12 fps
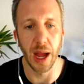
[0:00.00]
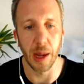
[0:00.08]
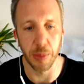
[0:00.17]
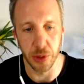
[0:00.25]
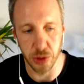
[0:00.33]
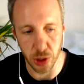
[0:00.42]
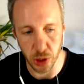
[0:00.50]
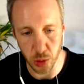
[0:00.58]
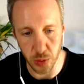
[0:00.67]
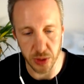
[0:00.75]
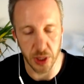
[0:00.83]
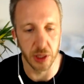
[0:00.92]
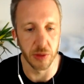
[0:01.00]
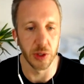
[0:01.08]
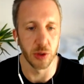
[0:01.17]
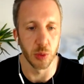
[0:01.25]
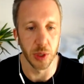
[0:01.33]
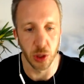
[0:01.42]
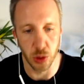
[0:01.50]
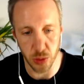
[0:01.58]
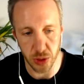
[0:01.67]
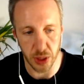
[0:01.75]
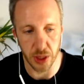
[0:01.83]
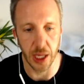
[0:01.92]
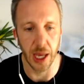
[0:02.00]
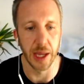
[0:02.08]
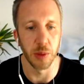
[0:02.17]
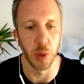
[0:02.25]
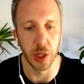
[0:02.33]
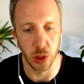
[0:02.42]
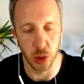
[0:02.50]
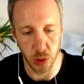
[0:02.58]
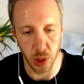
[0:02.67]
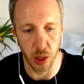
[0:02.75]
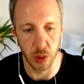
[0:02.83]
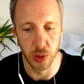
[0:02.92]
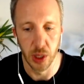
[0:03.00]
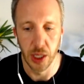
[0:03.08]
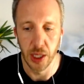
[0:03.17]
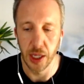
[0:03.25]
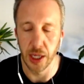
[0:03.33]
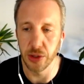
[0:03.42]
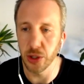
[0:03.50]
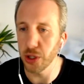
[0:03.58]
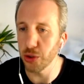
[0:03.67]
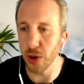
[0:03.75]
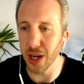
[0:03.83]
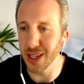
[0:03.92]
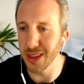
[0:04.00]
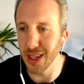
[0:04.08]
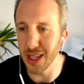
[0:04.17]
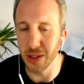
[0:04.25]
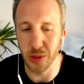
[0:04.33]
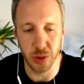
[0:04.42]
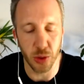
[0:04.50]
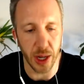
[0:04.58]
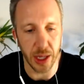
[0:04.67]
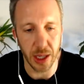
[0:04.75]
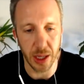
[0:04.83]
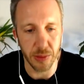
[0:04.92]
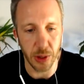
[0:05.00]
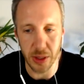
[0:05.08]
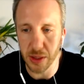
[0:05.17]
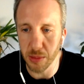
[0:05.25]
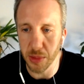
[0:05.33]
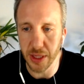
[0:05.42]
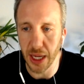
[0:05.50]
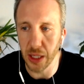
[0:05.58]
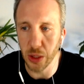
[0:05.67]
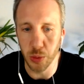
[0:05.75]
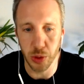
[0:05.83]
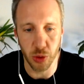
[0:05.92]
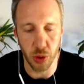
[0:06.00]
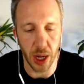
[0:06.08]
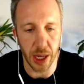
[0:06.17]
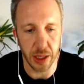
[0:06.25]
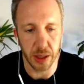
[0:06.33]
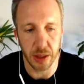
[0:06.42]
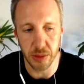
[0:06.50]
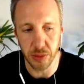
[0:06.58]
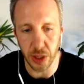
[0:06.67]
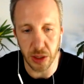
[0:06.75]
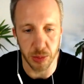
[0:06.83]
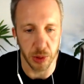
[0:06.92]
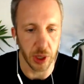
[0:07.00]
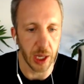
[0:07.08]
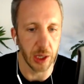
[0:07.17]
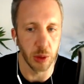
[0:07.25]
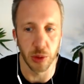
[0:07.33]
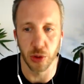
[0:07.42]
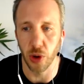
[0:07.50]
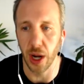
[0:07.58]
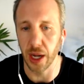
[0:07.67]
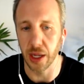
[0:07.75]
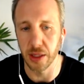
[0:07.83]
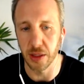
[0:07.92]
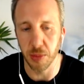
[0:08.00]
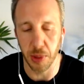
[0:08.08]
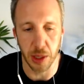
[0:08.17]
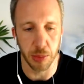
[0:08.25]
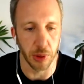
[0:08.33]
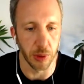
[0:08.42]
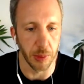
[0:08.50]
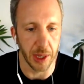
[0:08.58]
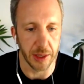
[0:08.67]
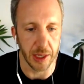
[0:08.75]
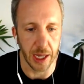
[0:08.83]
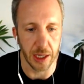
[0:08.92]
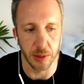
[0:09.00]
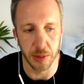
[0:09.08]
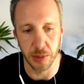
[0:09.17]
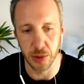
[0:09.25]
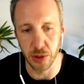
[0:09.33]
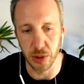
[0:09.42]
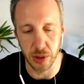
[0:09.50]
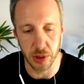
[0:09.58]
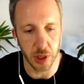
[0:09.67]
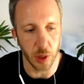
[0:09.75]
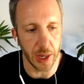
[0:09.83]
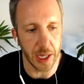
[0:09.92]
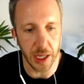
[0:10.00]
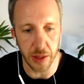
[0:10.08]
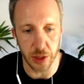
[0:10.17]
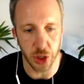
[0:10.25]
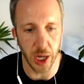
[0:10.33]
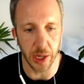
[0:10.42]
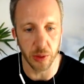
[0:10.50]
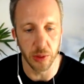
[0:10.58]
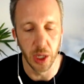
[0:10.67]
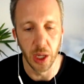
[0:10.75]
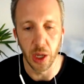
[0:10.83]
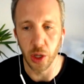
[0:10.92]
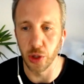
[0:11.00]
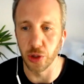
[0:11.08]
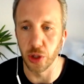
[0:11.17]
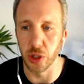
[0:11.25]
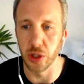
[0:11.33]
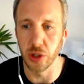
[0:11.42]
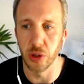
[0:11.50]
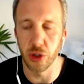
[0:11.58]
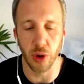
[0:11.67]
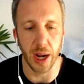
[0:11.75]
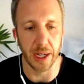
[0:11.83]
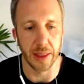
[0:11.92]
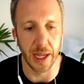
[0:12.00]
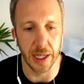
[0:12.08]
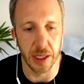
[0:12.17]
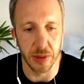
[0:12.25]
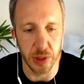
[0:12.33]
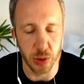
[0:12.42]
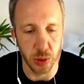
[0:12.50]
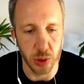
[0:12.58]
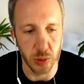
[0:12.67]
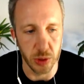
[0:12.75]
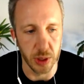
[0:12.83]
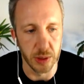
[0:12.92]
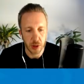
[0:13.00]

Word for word: happens to you as the individual when you see the ad and where you go and so you could track it then, you're tracking it very similar to how you would track Facebook, how you would track display programmatic, how you, you know, any other channel, because you can track that individual user.